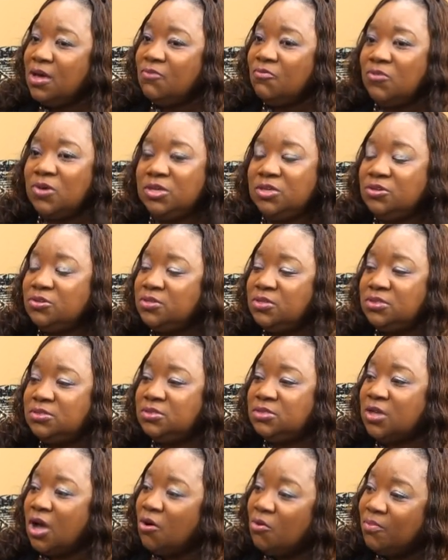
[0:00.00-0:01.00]
When you
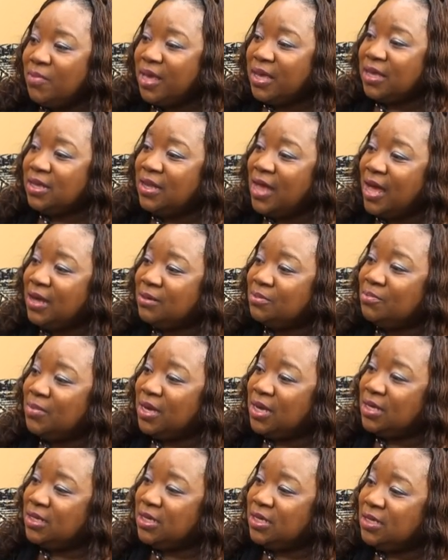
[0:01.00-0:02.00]
don't make a lot of
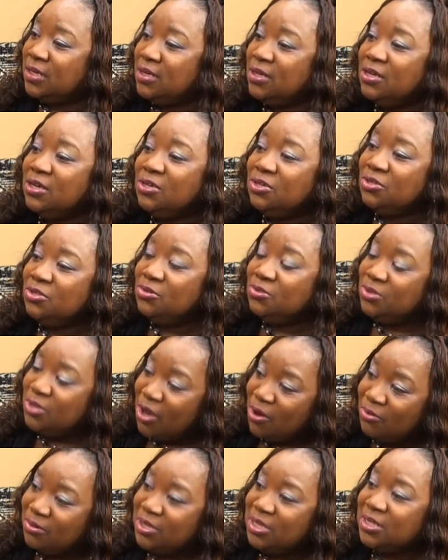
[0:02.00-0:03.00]
money, you
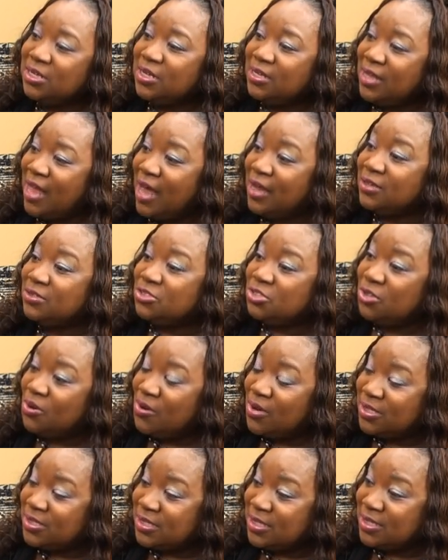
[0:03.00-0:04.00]
don't get a lot of
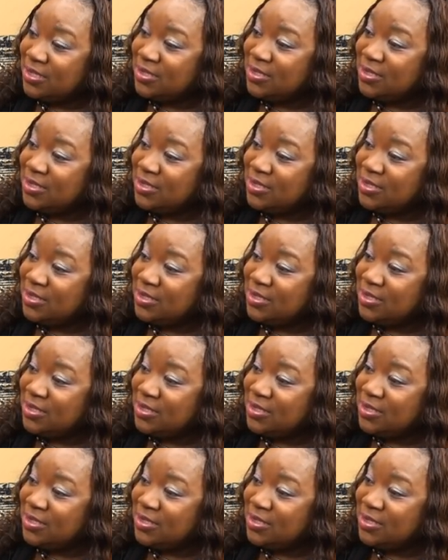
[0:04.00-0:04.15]
choices.